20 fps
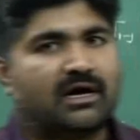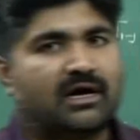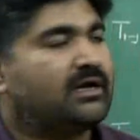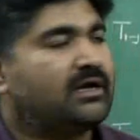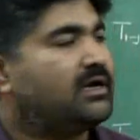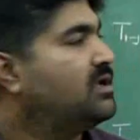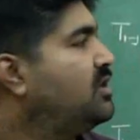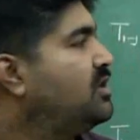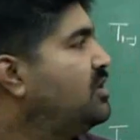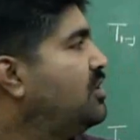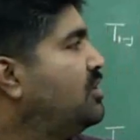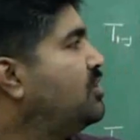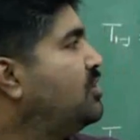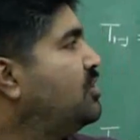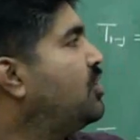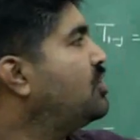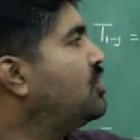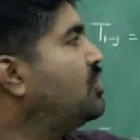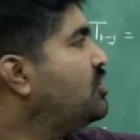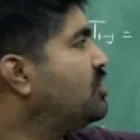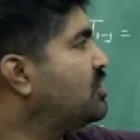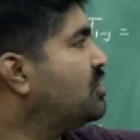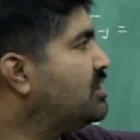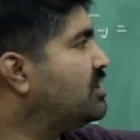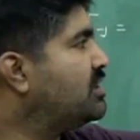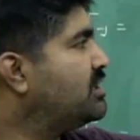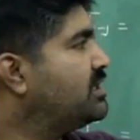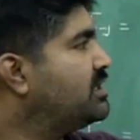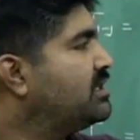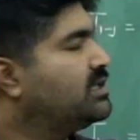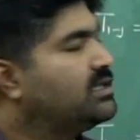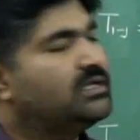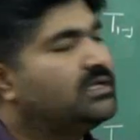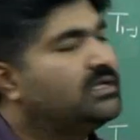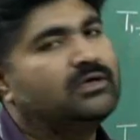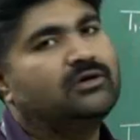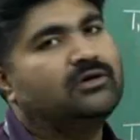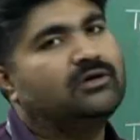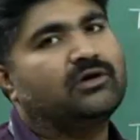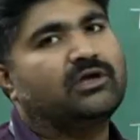and note down,
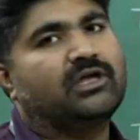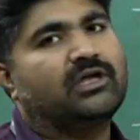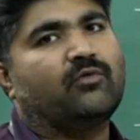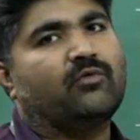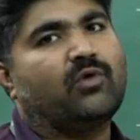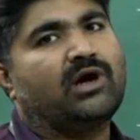okay,